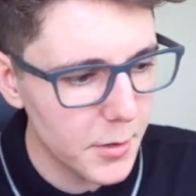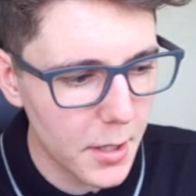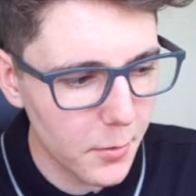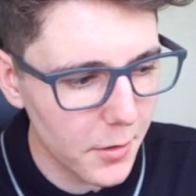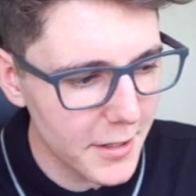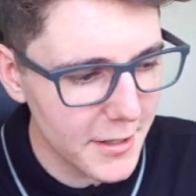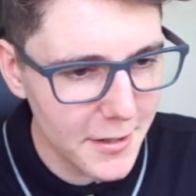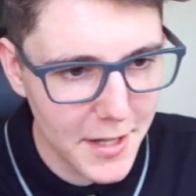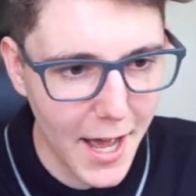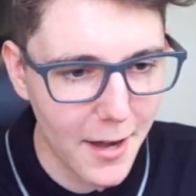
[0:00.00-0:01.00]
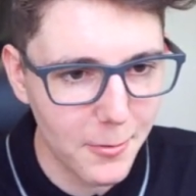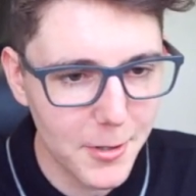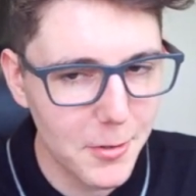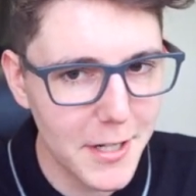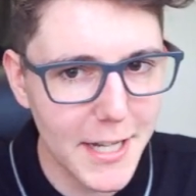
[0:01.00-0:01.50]
We don't want to do that.
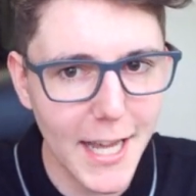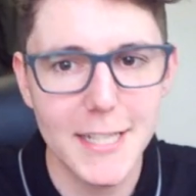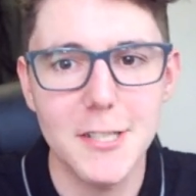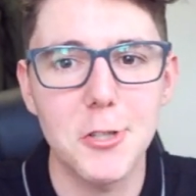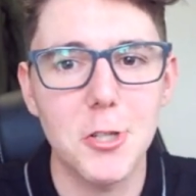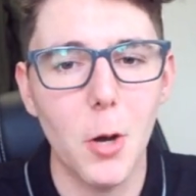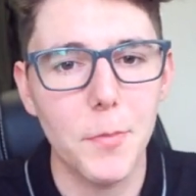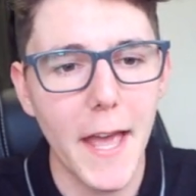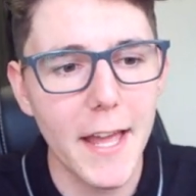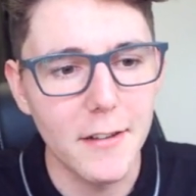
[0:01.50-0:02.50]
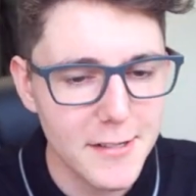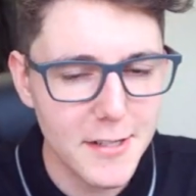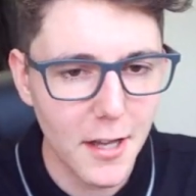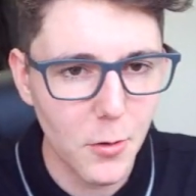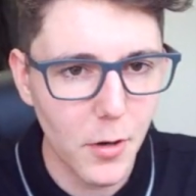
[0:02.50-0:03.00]
We want to get to the top 10,
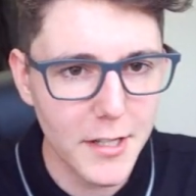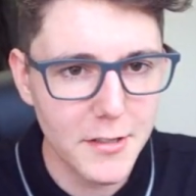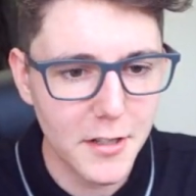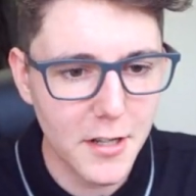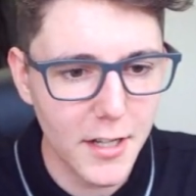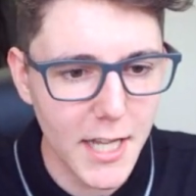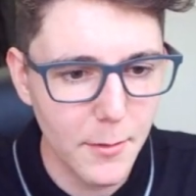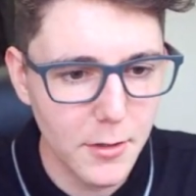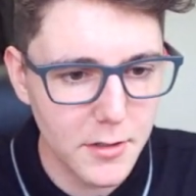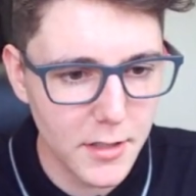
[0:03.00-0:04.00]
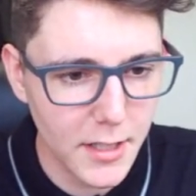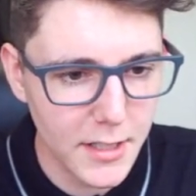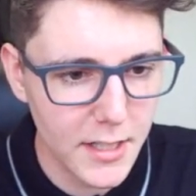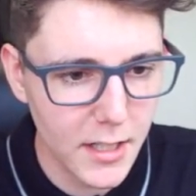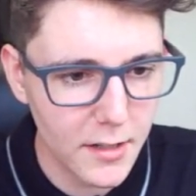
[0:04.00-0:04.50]
because otherwise you're a goddamn loser like you
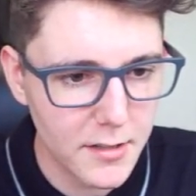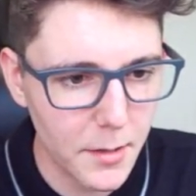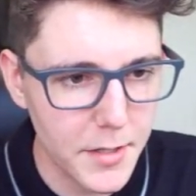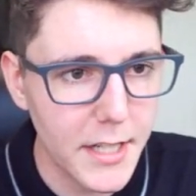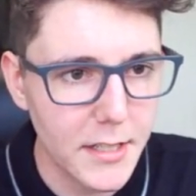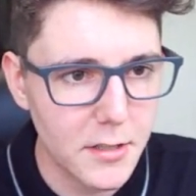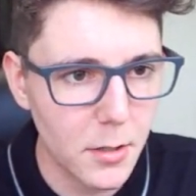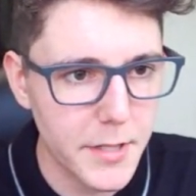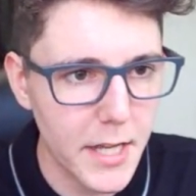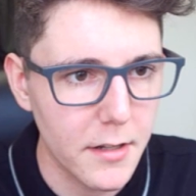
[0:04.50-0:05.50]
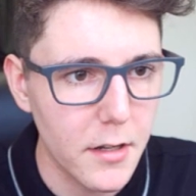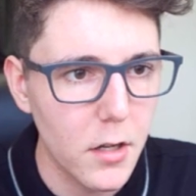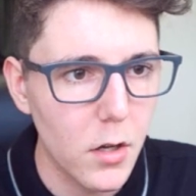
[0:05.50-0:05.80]
did last time. You didn't get to top 10.